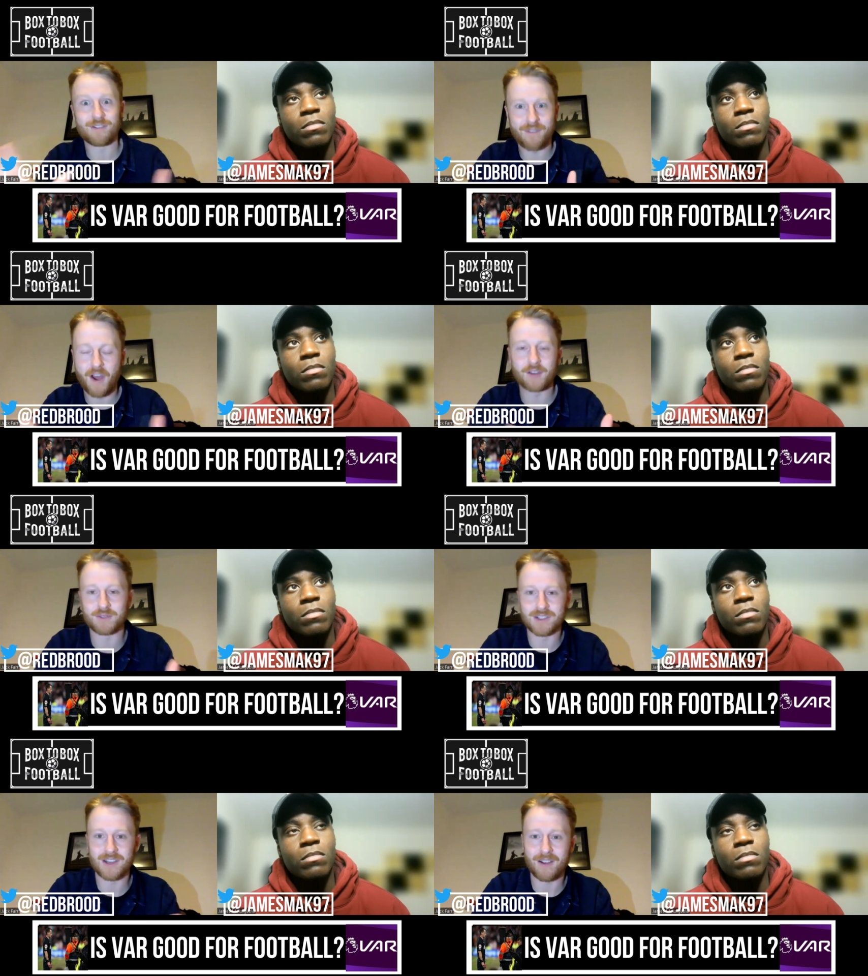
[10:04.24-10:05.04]
Speaker 1: and finals
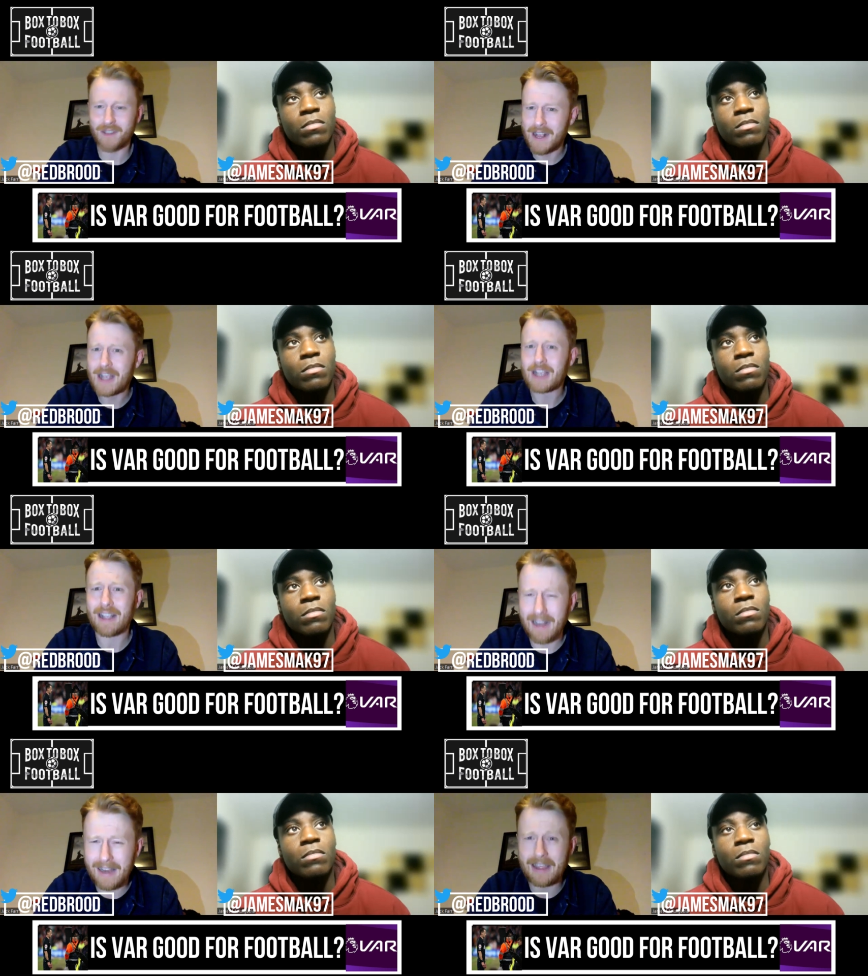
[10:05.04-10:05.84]
and stuff,
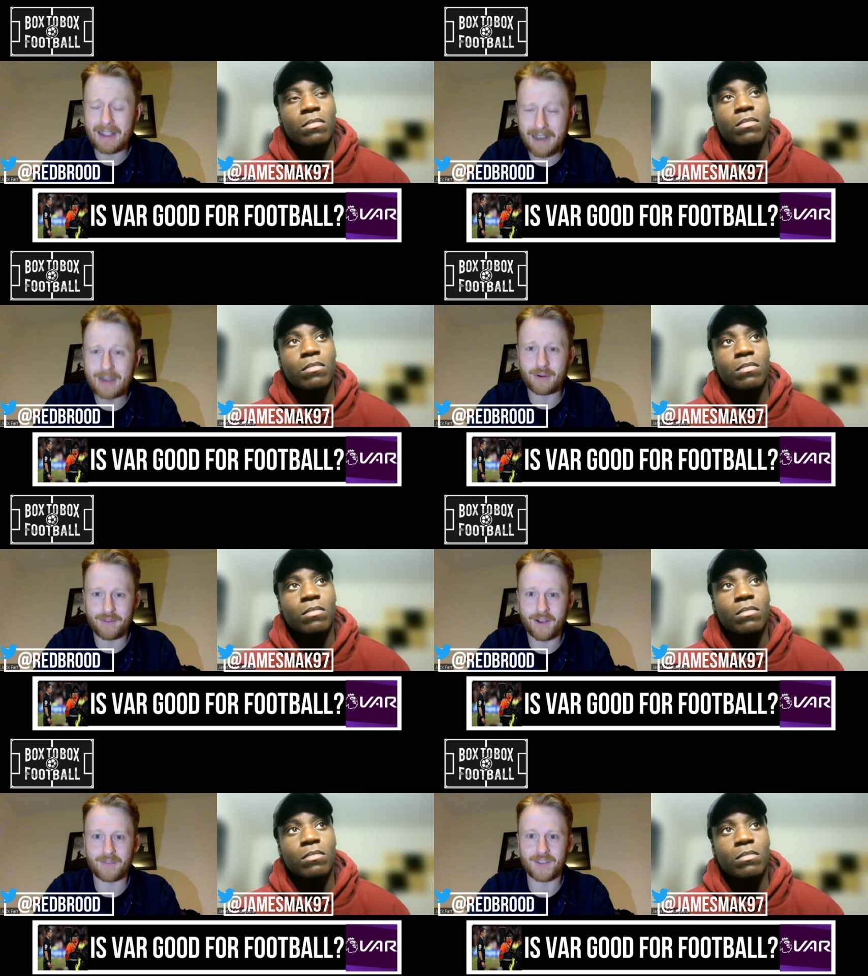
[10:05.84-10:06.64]
clear, clear
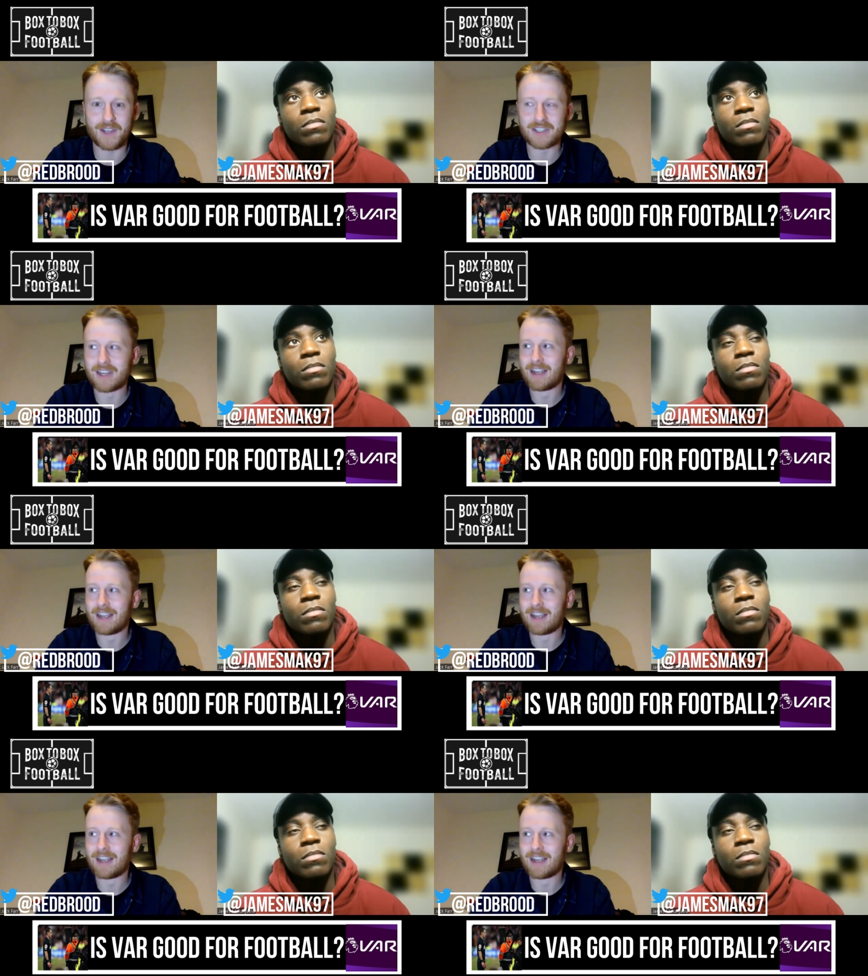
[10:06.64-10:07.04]
advantage.